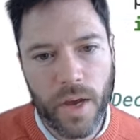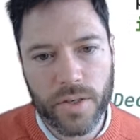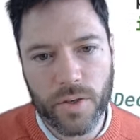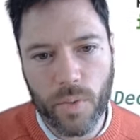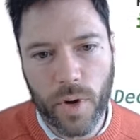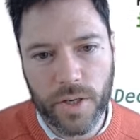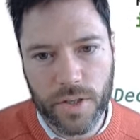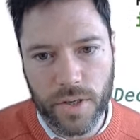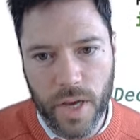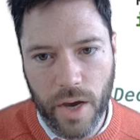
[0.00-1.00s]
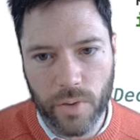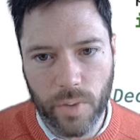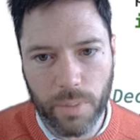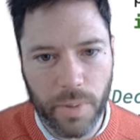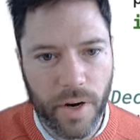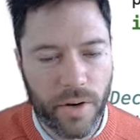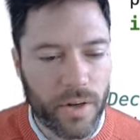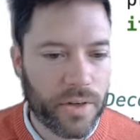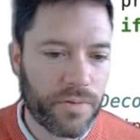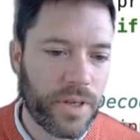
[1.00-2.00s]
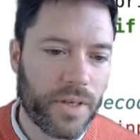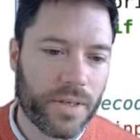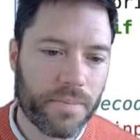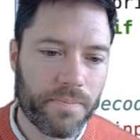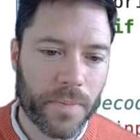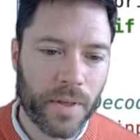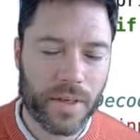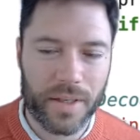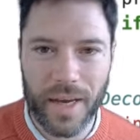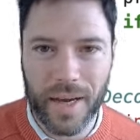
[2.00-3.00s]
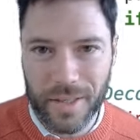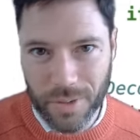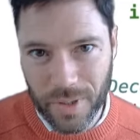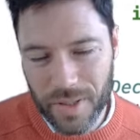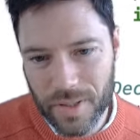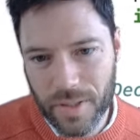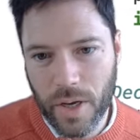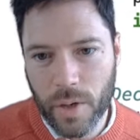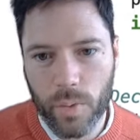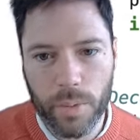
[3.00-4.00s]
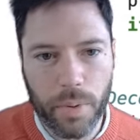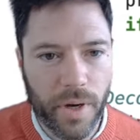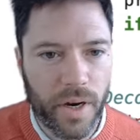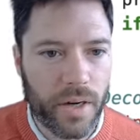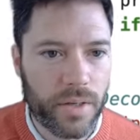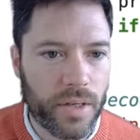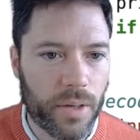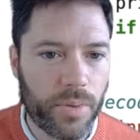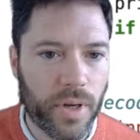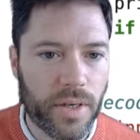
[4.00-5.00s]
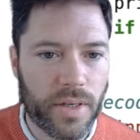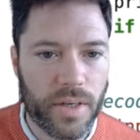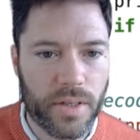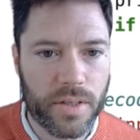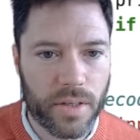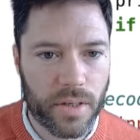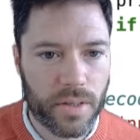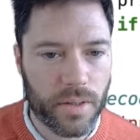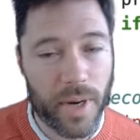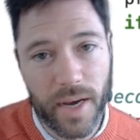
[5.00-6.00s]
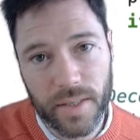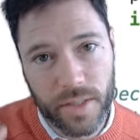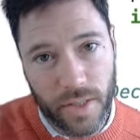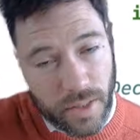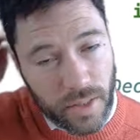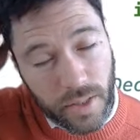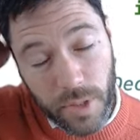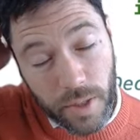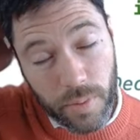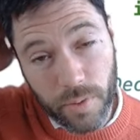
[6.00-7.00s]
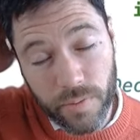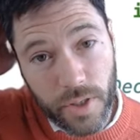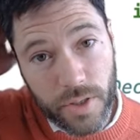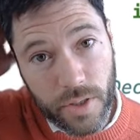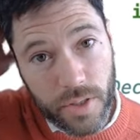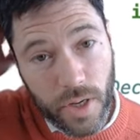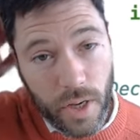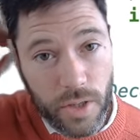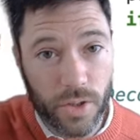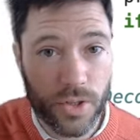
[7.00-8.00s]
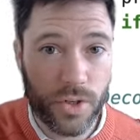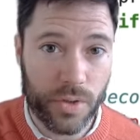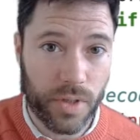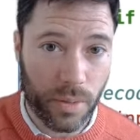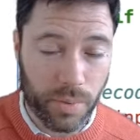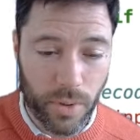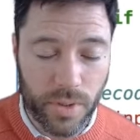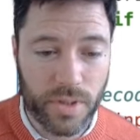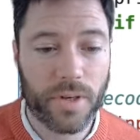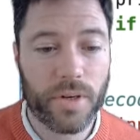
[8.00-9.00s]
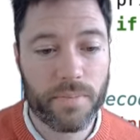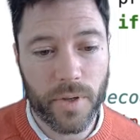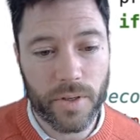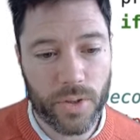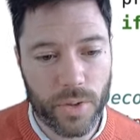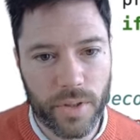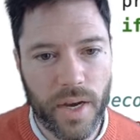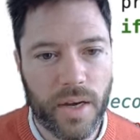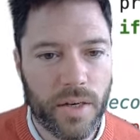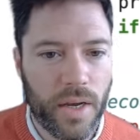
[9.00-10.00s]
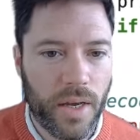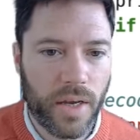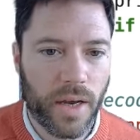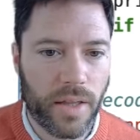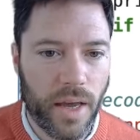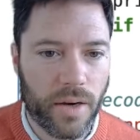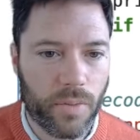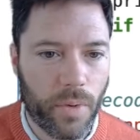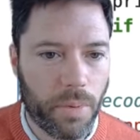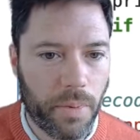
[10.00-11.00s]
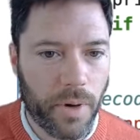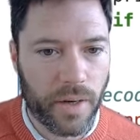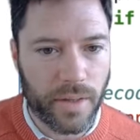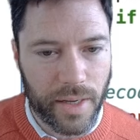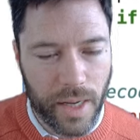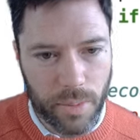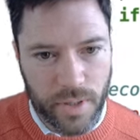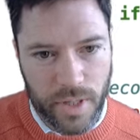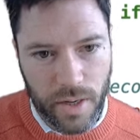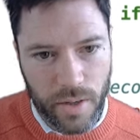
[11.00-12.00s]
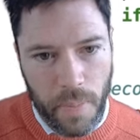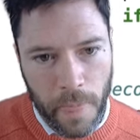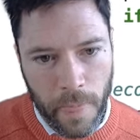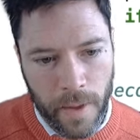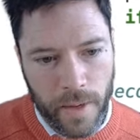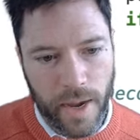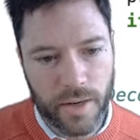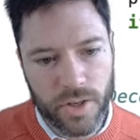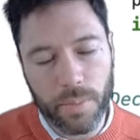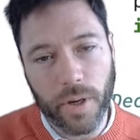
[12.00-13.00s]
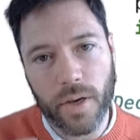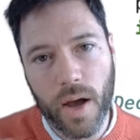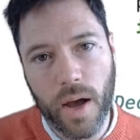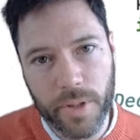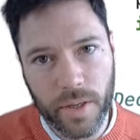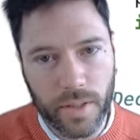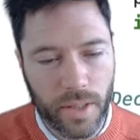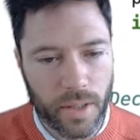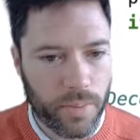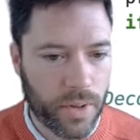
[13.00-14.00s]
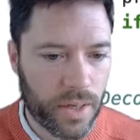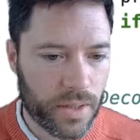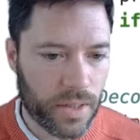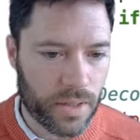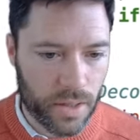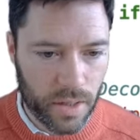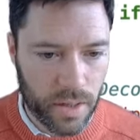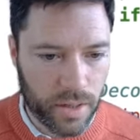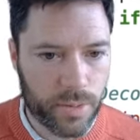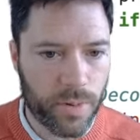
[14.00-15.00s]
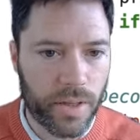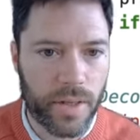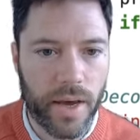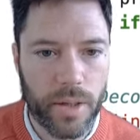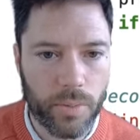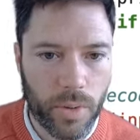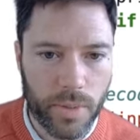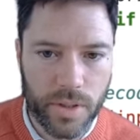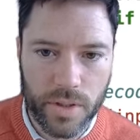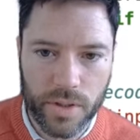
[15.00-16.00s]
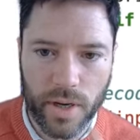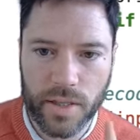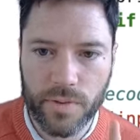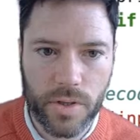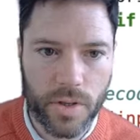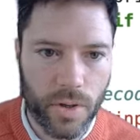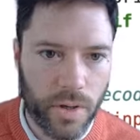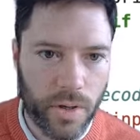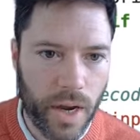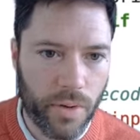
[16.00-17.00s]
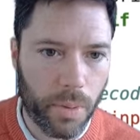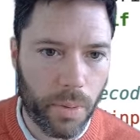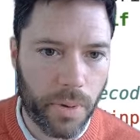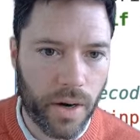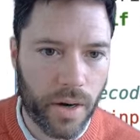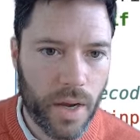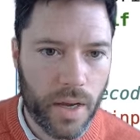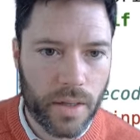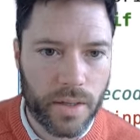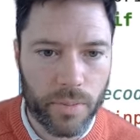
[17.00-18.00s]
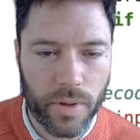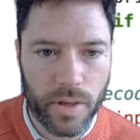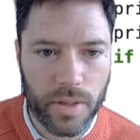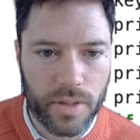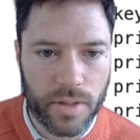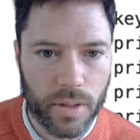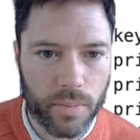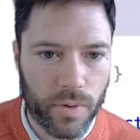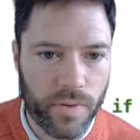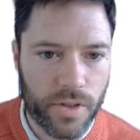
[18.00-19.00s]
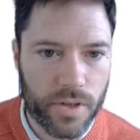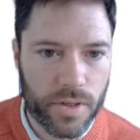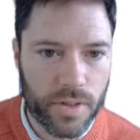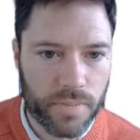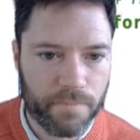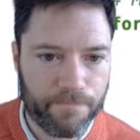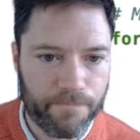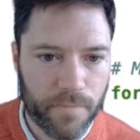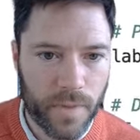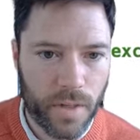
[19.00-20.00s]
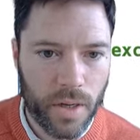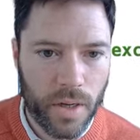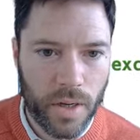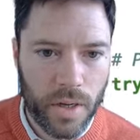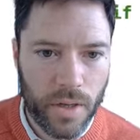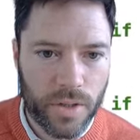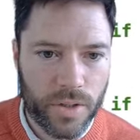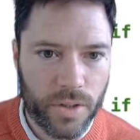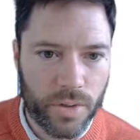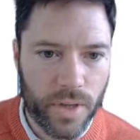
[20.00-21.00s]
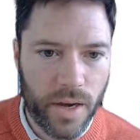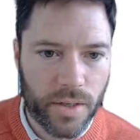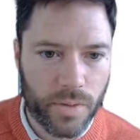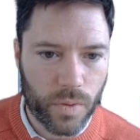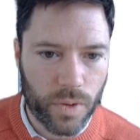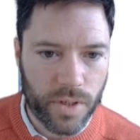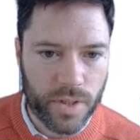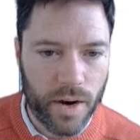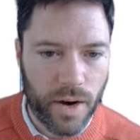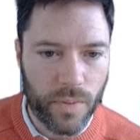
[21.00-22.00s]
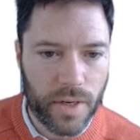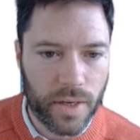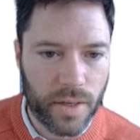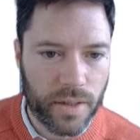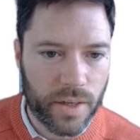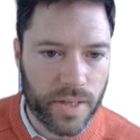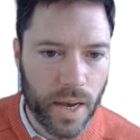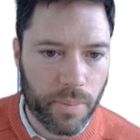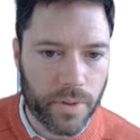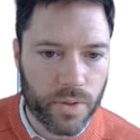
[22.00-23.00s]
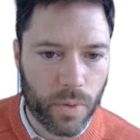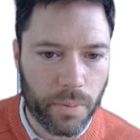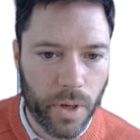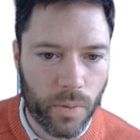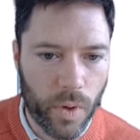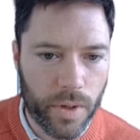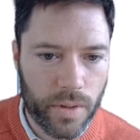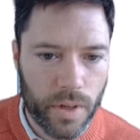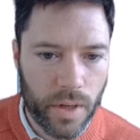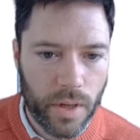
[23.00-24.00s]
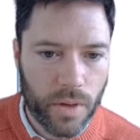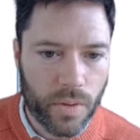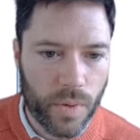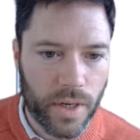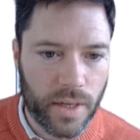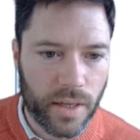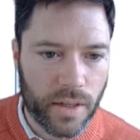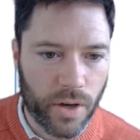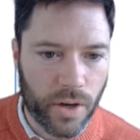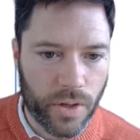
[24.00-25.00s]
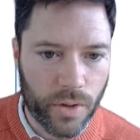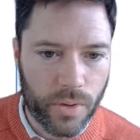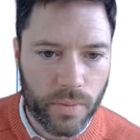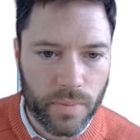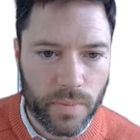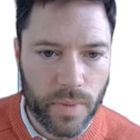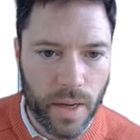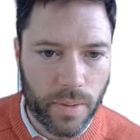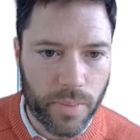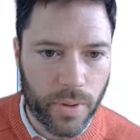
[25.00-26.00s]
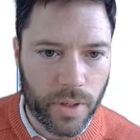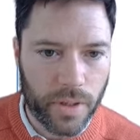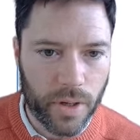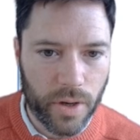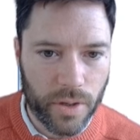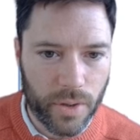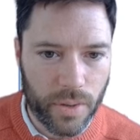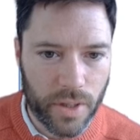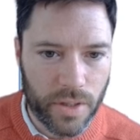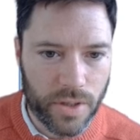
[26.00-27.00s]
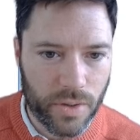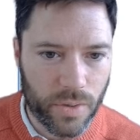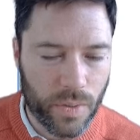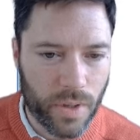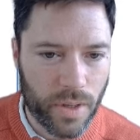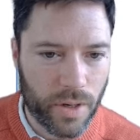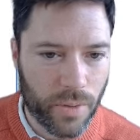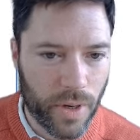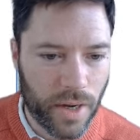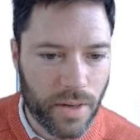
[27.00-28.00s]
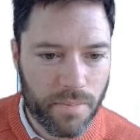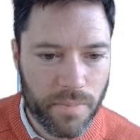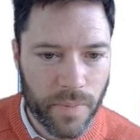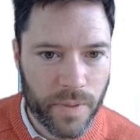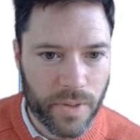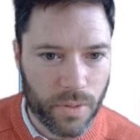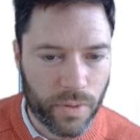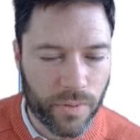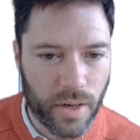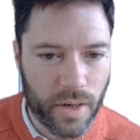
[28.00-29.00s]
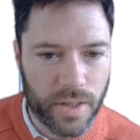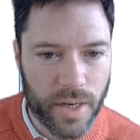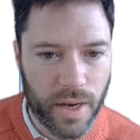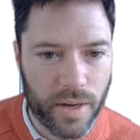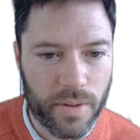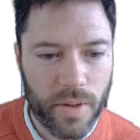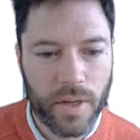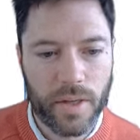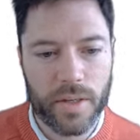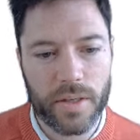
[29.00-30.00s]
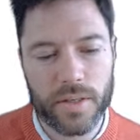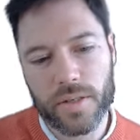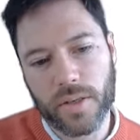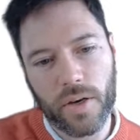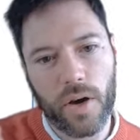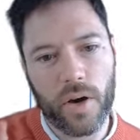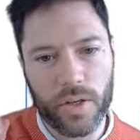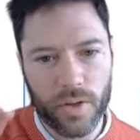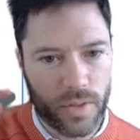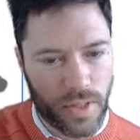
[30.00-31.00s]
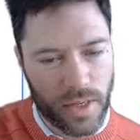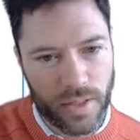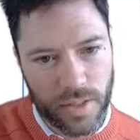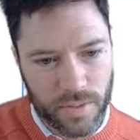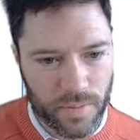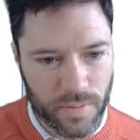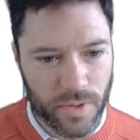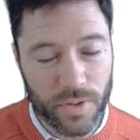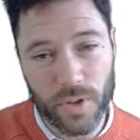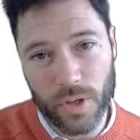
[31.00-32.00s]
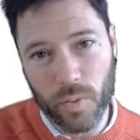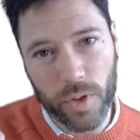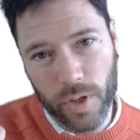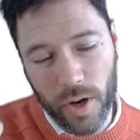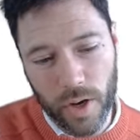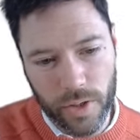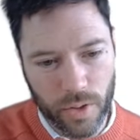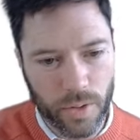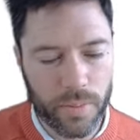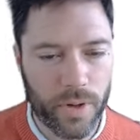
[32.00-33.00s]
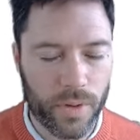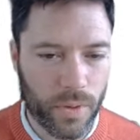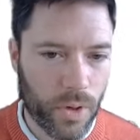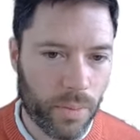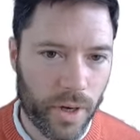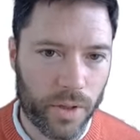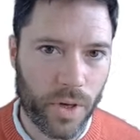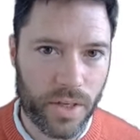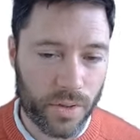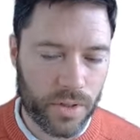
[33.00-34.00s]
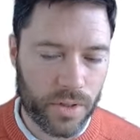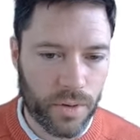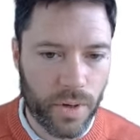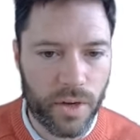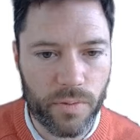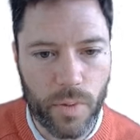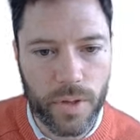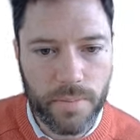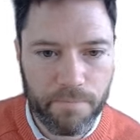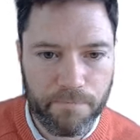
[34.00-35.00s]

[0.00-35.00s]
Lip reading: So the question is, how do we prepare all of these? And the answer is, we prepare the input IDs, the masks, and the input features just using the processor. I'll show you that. And then we prepare the labels here actually by copying the input IDs, and I'll explain that in a moment. So let's first look at how we prepare the input IDs and input features. To do that, going to start reading in the examples one by one, reading in the audio and putting the audio into an array. So we've got this audios list. There's only one audio per row, by the way, so it's an array of one.